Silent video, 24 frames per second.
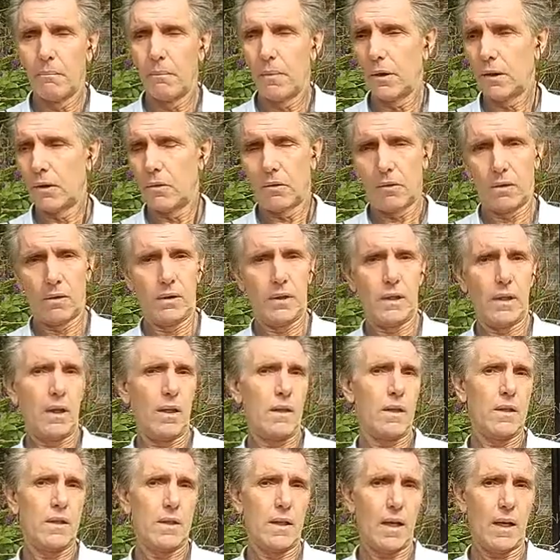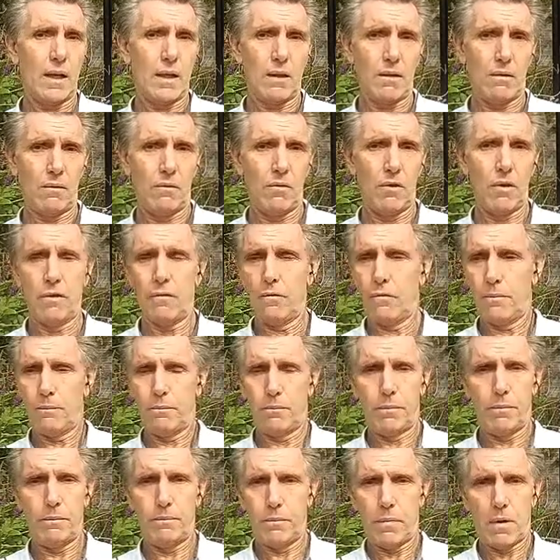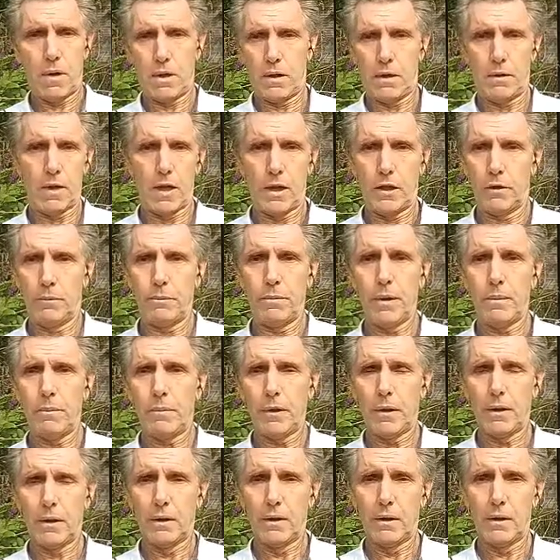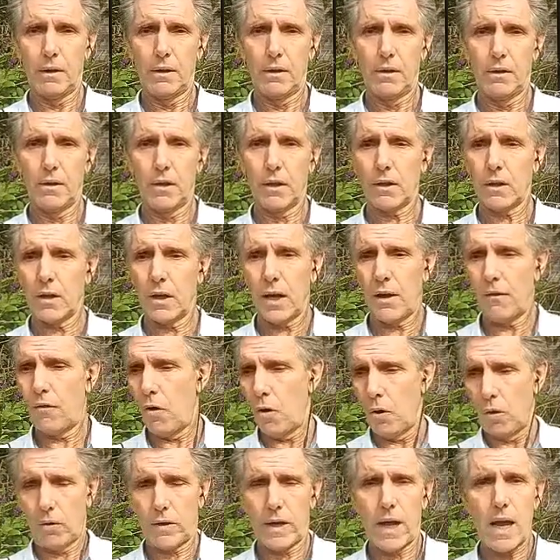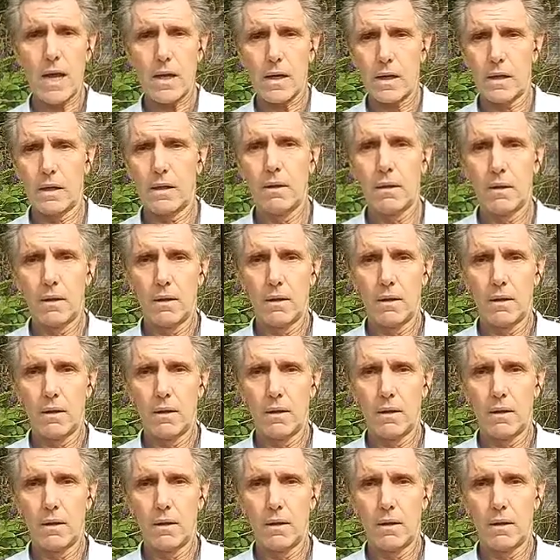But on the other side, you have other people that can have whole cake,